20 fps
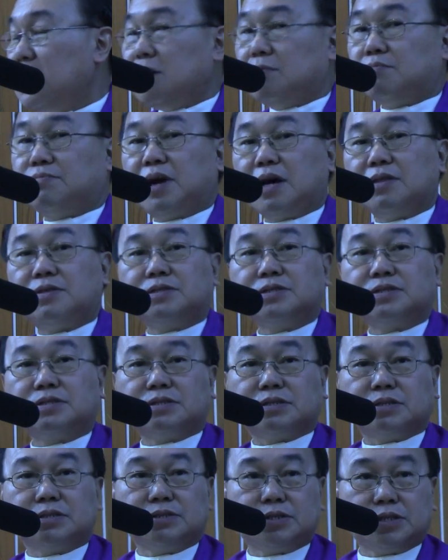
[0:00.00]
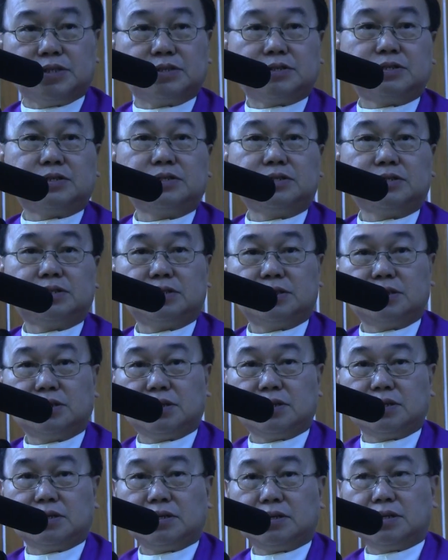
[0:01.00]
Brothers and sisters
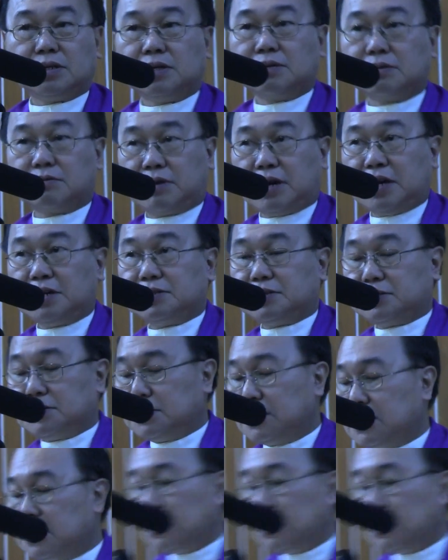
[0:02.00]
in Christ,